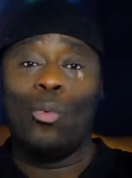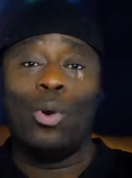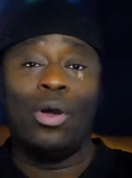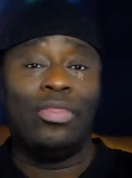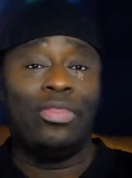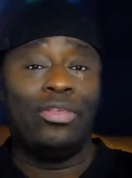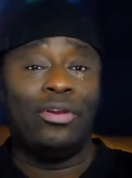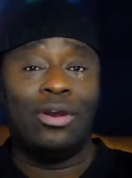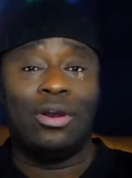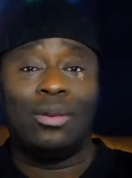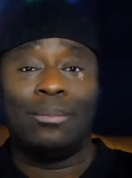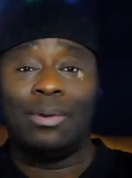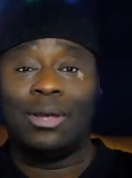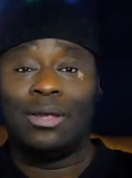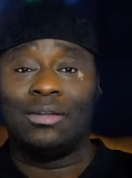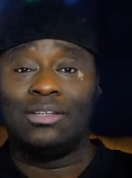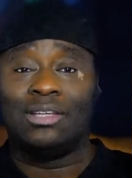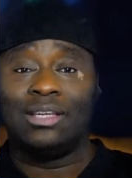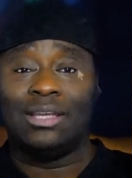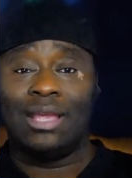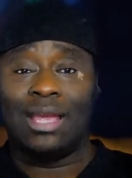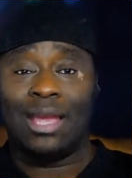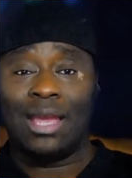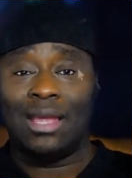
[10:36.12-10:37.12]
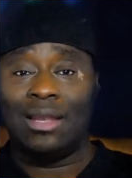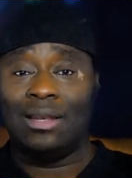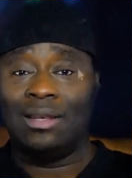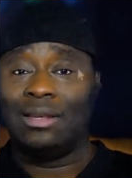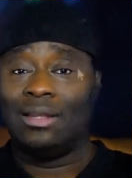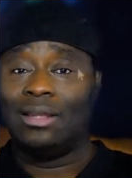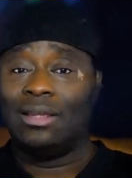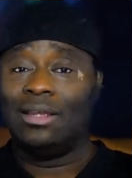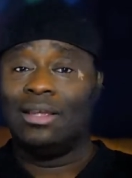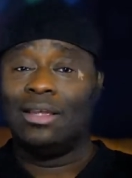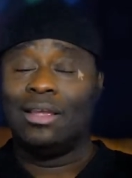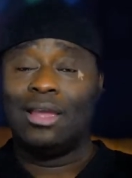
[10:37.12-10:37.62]
what they're about to get
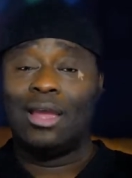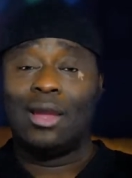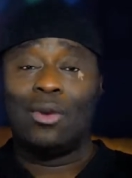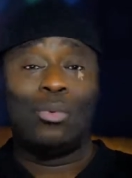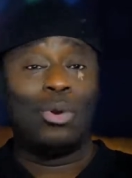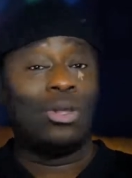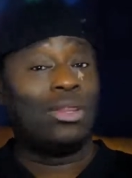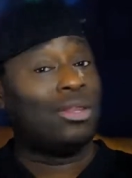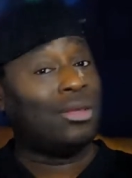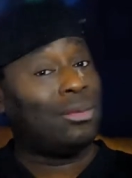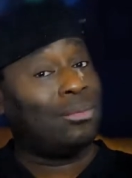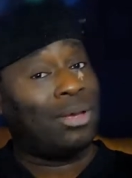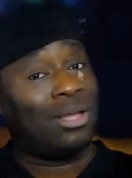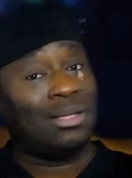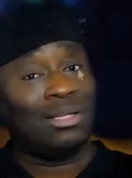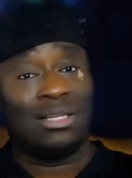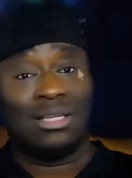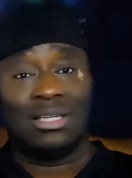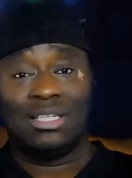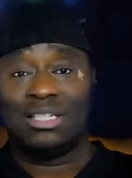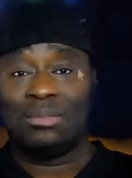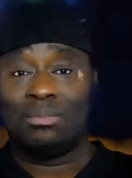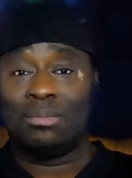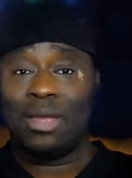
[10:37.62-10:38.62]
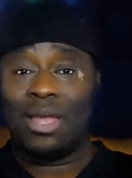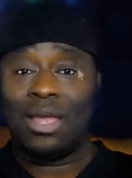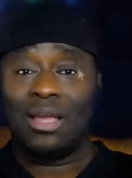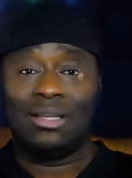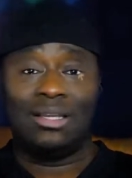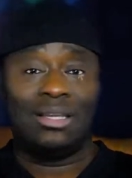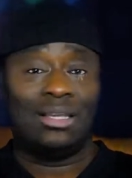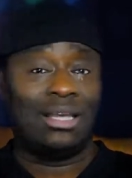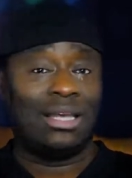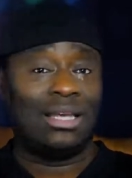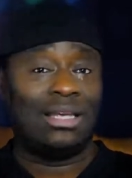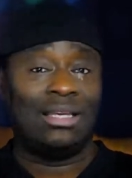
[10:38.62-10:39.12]
and what they're about to
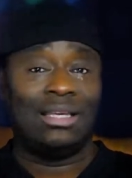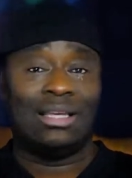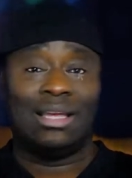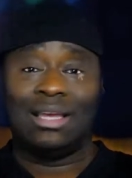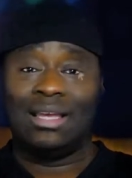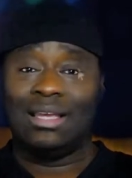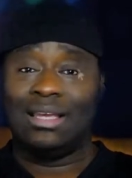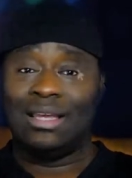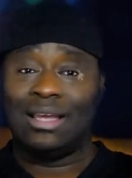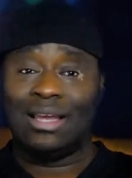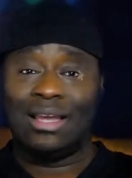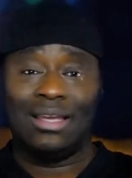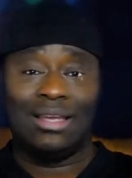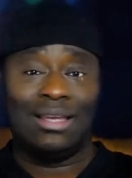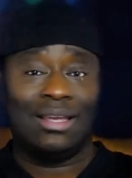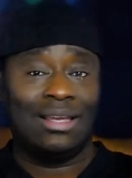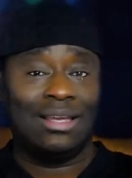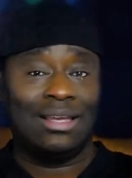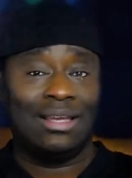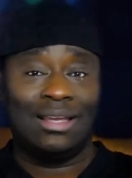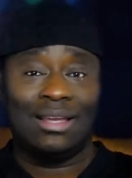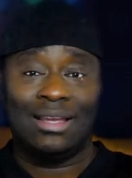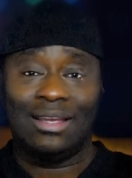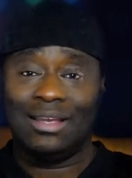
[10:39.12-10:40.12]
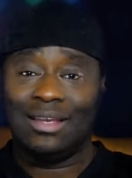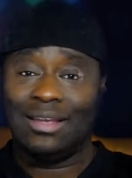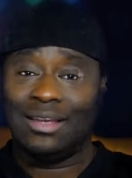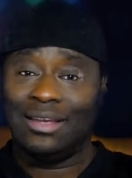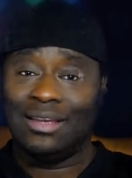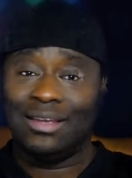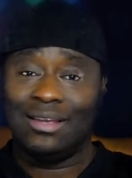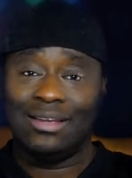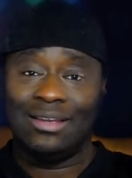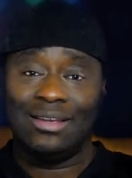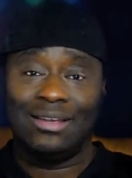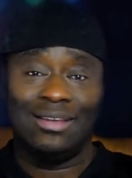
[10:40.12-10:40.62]
expect. Hey, yeah, yeah, yeah, yeah, yeah,
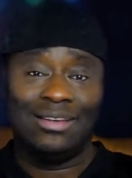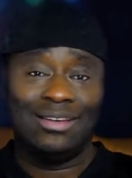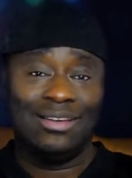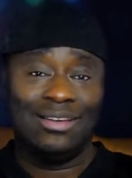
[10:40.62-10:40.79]
yeah.